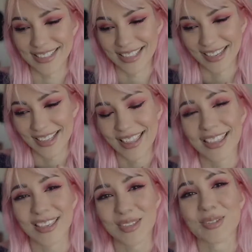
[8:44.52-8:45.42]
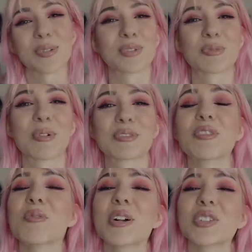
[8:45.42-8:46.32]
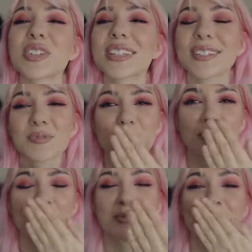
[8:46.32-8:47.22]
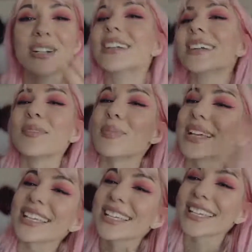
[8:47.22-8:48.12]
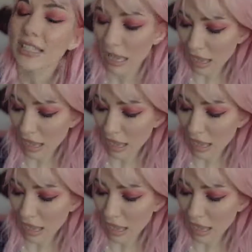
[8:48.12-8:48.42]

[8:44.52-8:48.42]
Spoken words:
Yeah, thank you so much for watching. Bye!